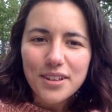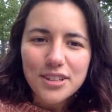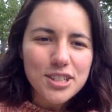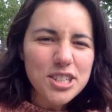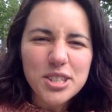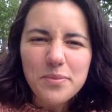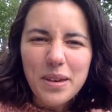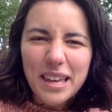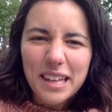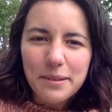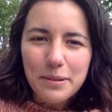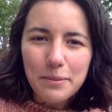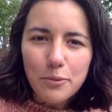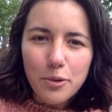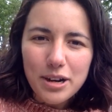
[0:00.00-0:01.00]
just to make it a
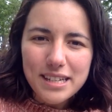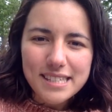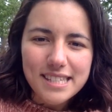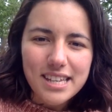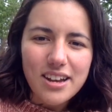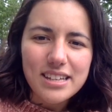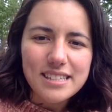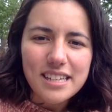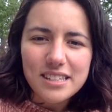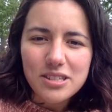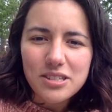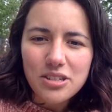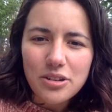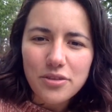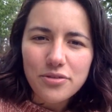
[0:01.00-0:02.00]
bit more exciting, to
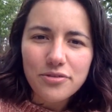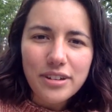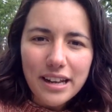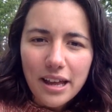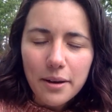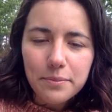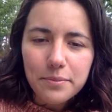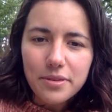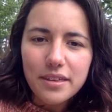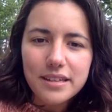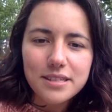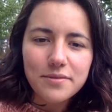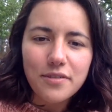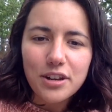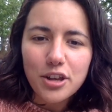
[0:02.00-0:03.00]
sort of fill up
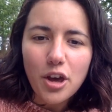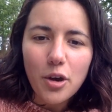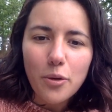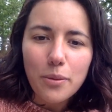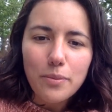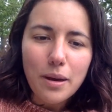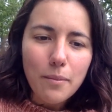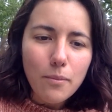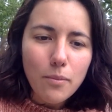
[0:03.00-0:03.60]
this video a bit